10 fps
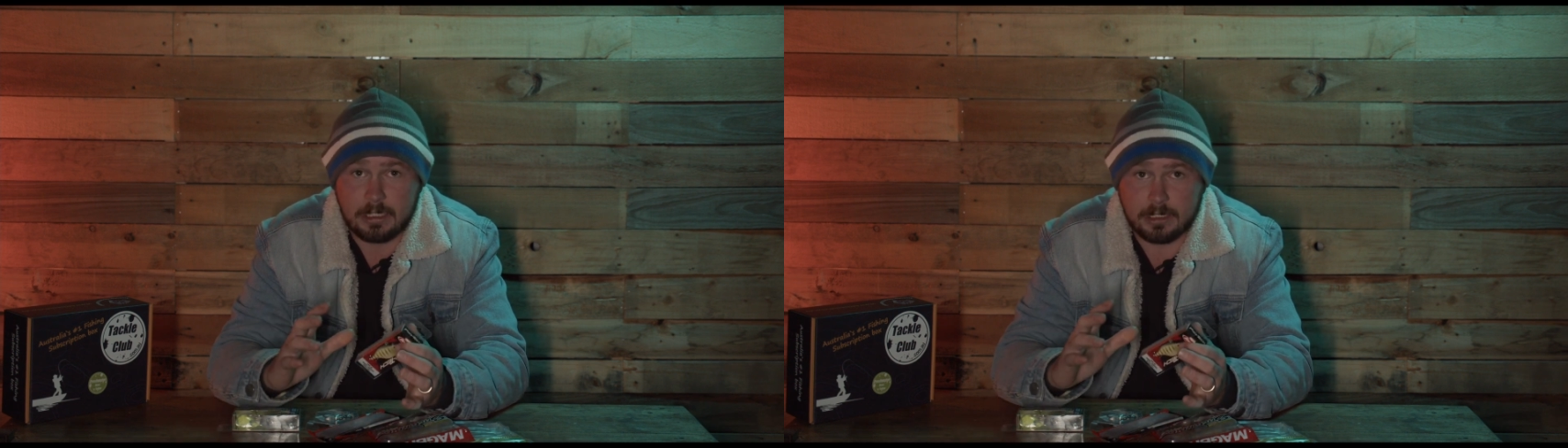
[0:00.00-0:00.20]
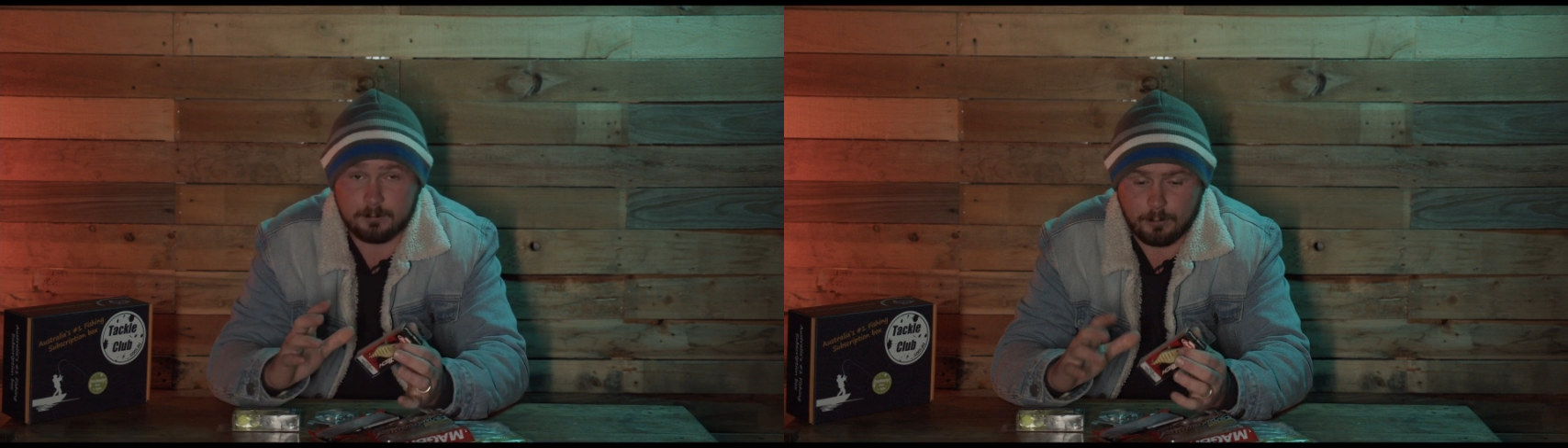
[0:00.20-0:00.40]

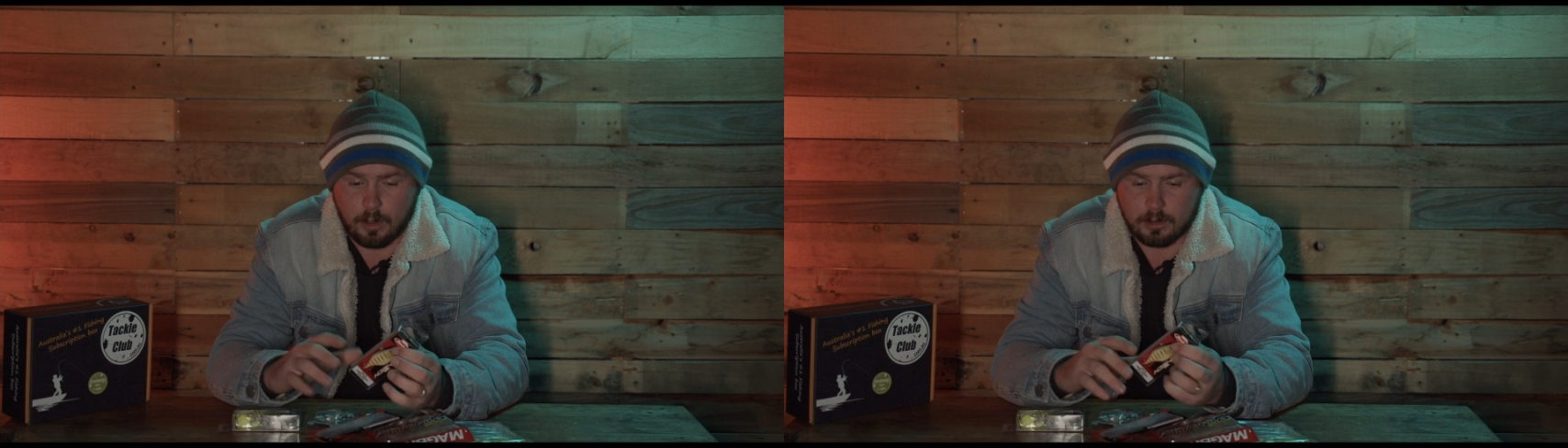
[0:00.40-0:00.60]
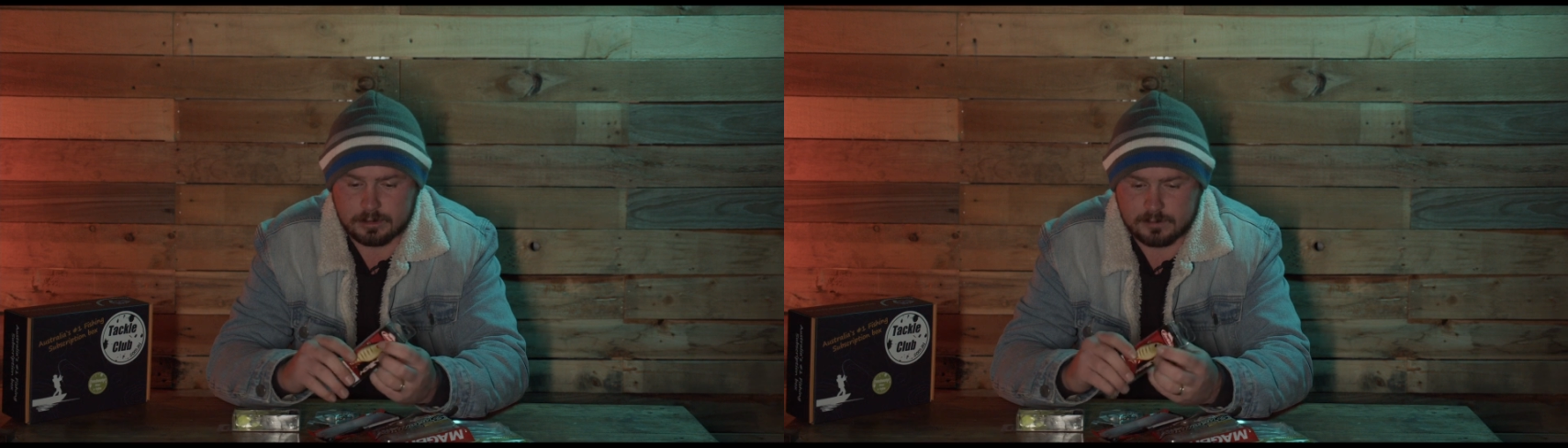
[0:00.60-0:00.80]
in
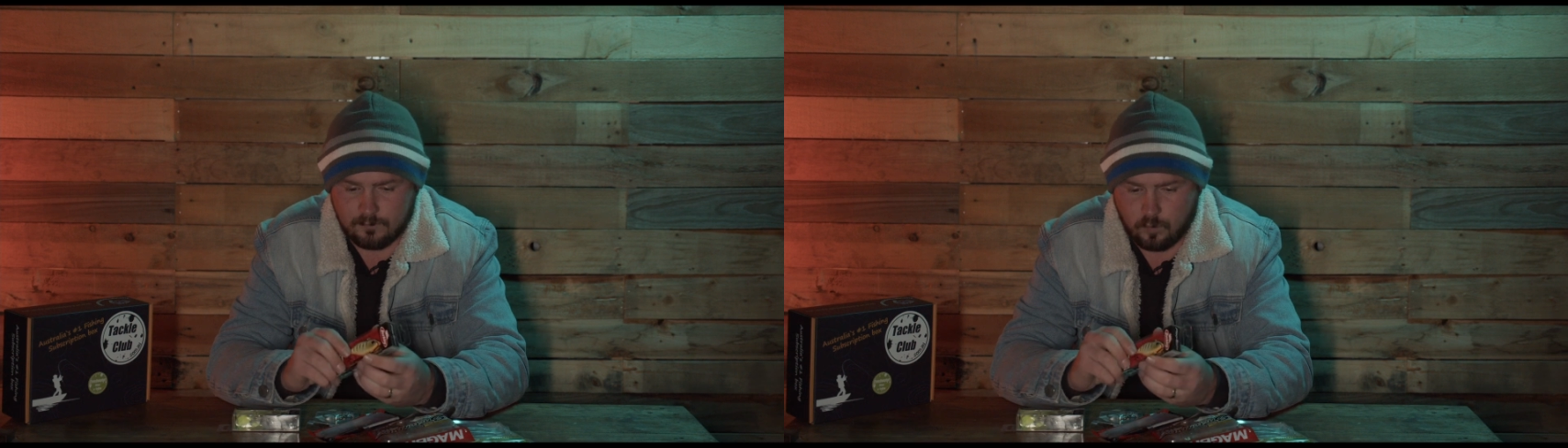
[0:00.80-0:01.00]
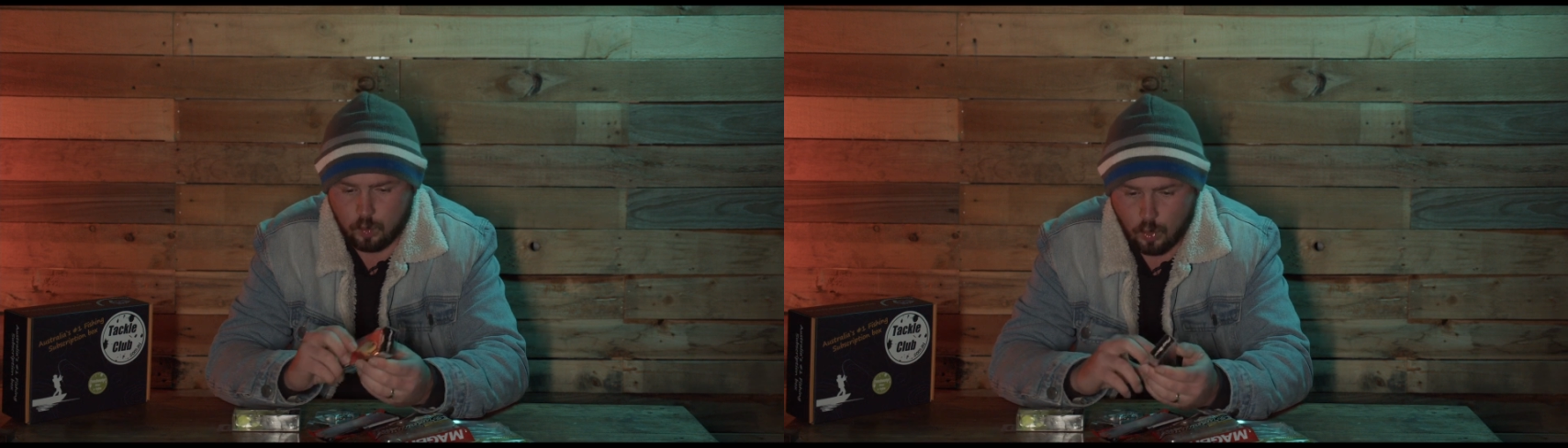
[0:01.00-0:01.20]
pockets
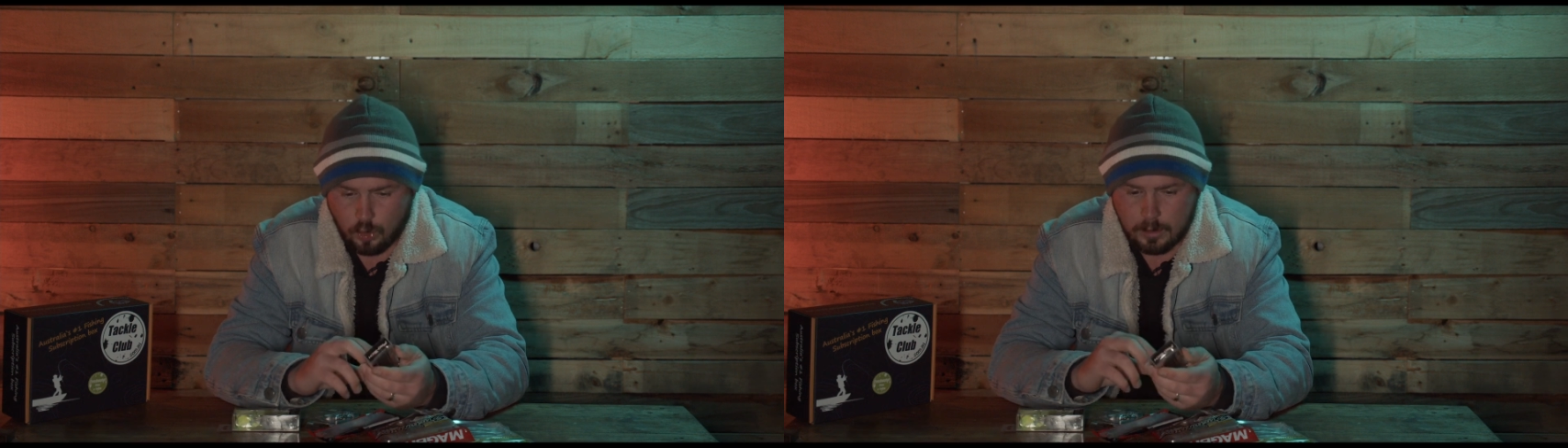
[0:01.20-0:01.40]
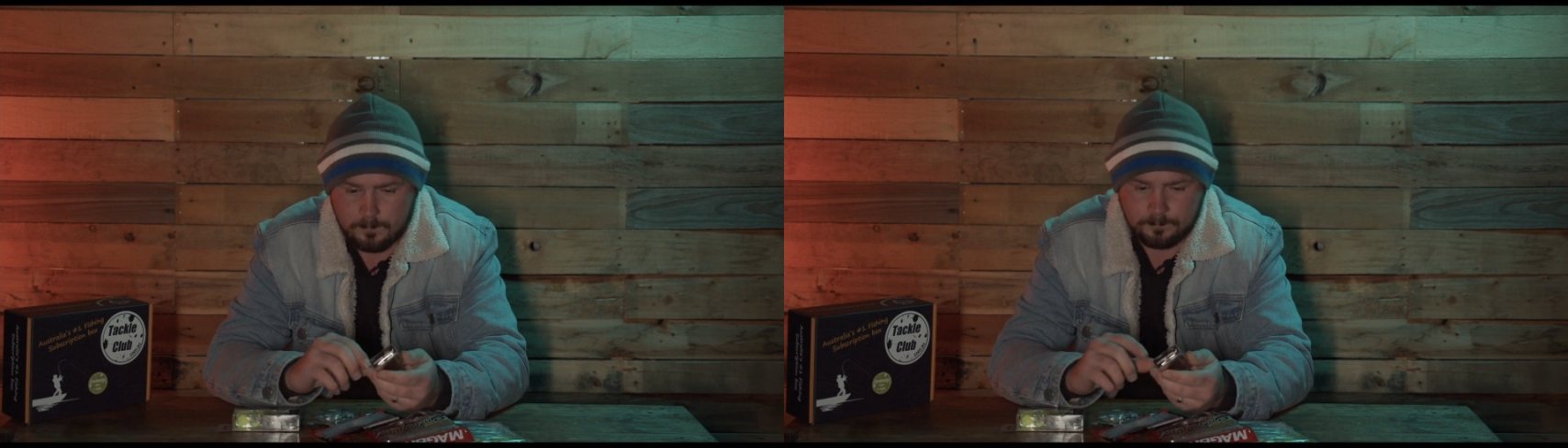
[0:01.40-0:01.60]
of
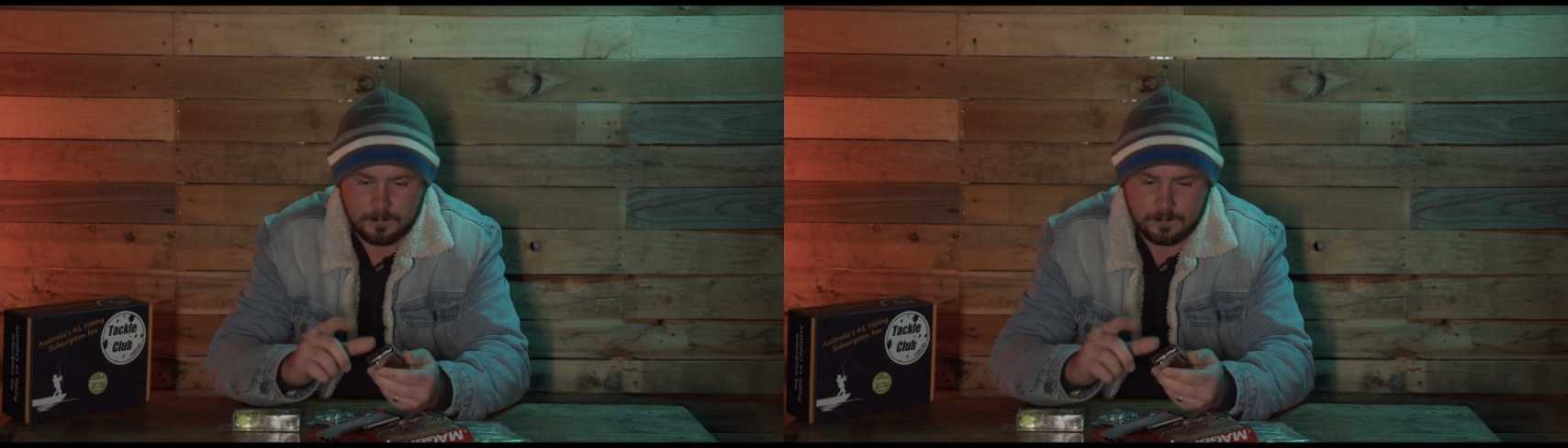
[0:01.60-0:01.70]
water.